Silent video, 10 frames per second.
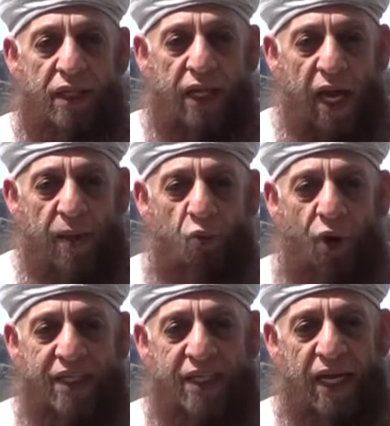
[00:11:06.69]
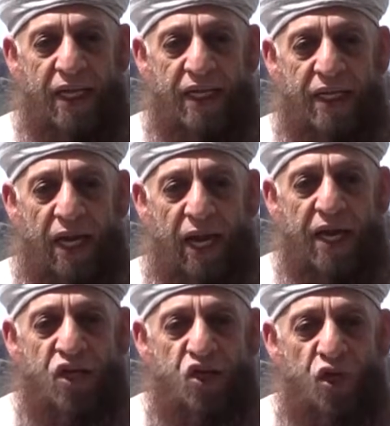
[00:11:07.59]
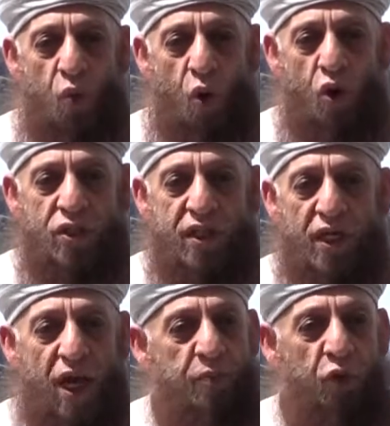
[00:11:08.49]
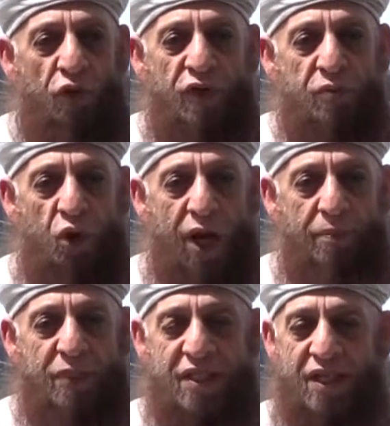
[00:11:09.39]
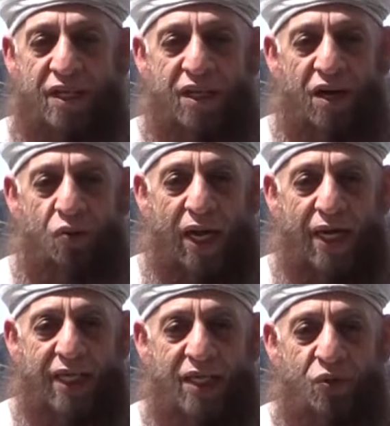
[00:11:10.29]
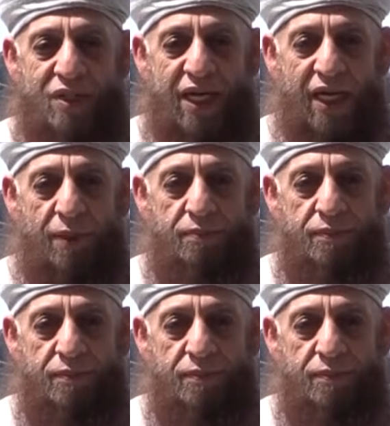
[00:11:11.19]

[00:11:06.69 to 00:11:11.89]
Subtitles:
came one day as she walked like Prophet Muhammad sallallahu alaihi wasallam.